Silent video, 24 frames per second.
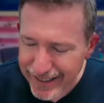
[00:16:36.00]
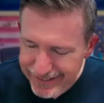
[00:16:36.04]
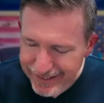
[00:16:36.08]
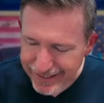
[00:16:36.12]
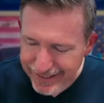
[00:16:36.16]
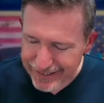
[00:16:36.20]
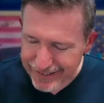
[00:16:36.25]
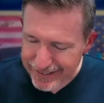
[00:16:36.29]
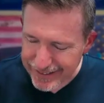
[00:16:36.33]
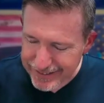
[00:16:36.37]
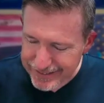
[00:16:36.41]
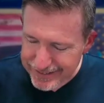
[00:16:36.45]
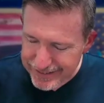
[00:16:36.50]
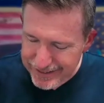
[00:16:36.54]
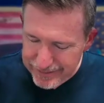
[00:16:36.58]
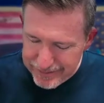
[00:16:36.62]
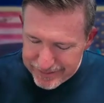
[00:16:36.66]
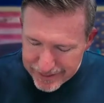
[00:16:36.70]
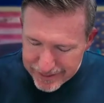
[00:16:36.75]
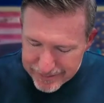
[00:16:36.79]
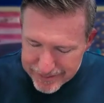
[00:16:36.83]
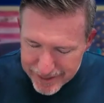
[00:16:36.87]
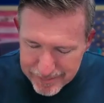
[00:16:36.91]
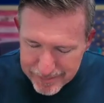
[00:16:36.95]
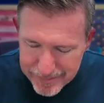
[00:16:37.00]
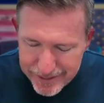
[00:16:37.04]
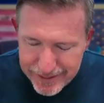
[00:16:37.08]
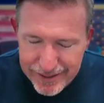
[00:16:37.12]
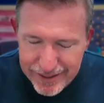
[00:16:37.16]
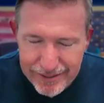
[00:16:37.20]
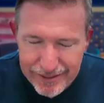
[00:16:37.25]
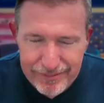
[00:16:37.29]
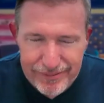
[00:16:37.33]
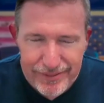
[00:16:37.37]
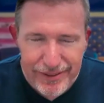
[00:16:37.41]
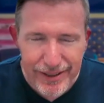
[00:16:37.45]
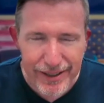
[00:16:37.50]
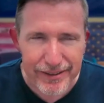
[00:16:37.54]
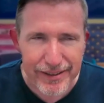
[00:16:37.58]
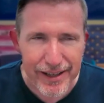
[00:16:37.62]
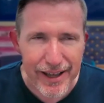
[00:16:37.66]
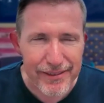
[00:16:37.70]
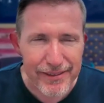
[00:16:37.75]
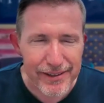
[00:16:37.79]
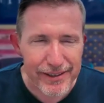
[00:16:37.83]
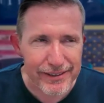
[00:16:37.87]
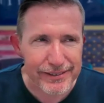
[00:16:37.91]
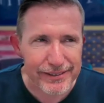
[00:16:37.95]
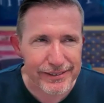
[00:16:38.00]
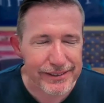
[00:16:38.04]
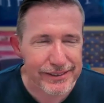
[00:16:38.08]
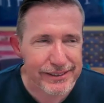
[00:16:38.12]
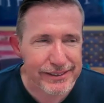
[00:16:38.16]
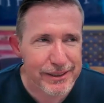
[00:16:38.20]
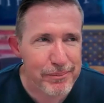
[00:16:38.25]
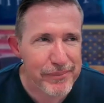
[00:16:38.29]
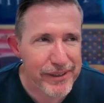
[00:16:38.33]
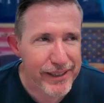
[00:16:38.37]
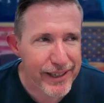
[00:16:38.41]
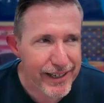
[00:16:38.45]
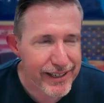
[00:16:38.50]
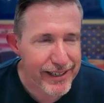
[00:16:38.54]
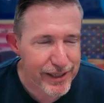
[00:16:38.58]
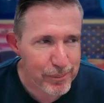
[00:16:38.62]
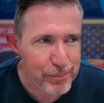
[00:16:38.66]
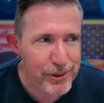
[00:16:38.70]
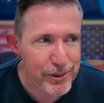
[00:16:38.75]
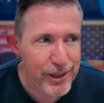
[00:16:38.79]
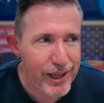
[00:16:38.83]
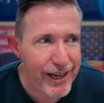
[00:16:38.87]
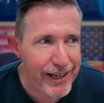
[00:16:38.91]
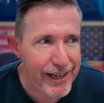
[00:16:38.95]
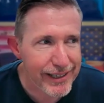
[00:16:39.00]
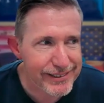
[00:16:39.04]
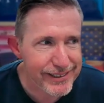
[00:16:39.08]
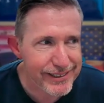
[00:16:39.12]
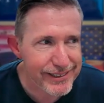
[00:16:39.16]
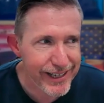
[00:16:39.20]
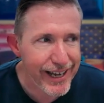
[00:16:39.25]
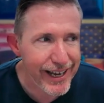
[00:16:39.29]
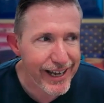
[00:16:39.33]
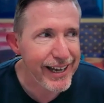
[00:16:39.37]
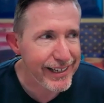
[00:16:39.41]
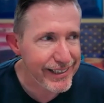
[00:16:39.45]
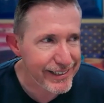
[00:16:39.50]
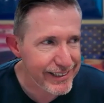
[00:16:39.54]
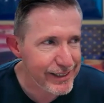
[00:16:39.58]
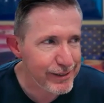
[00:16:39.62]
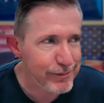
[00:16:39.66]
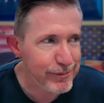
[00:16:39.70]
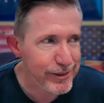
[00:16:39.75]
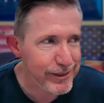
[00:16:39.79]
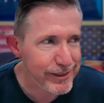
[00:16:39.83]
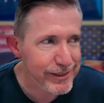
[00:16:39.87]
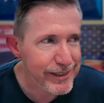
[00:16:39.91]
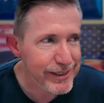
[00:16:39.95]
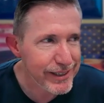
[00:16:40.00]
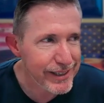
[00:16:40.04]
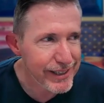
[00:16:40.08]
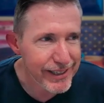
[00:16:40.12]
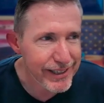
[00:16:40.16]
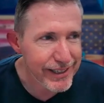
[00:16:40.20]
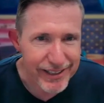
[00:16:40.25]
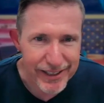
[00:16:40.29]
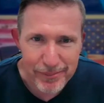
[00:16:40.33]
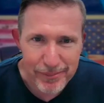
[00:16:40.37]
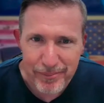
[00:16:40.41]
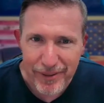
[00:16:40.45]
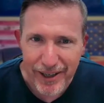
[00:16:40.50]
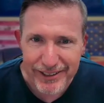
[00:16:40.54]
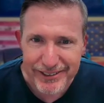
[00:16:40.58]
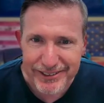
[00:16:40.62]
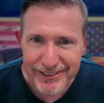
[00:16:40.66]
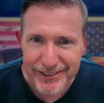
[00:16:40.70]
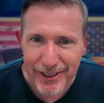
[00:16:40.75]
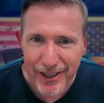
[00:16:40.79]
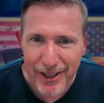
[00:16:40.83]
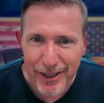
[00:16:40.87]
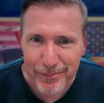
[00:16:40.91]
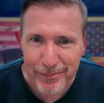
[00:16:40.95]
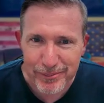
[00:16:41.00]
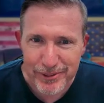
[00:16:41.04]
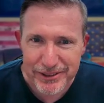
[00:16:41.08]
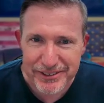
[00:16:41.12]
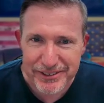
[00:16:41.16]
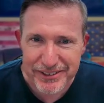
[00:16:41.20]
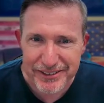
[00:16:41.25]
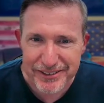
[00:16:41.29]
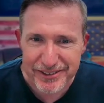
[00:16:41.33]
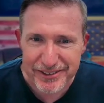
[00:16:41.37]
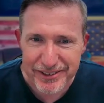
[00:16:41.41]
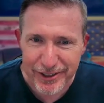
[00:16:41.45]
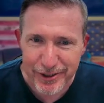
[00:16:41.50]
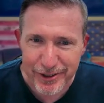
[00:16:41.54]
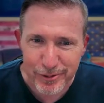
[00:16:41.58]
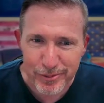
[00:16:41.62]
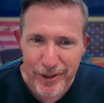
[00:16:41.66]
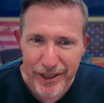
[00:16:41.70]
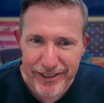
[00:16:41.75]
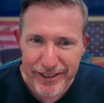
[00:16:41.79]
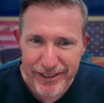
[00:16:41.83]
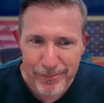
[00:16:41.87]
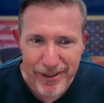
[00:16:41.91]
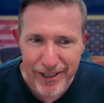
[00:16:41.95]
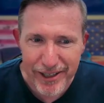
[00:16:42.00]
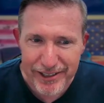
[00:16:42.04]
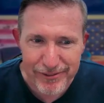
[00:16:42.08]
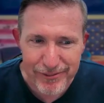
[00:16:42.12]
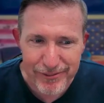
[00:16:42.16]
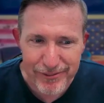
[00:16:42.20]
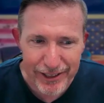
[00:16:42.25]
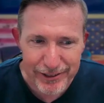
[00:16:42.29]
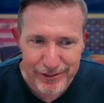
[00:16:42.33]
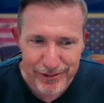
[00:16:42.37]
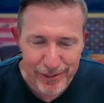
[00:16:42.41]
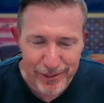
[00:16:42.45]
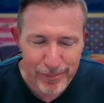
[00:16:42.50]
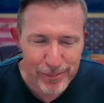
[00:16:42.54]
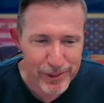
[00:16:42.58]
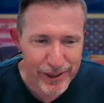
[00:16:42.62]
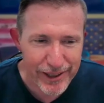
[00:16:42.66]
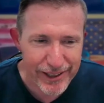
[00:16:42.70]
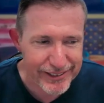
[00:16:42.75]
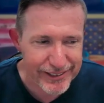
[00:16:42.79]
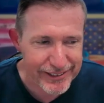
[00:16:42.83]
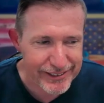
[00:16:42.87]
that. That's something I think it's something I can apply today, even in my job as running a manufacturing plant.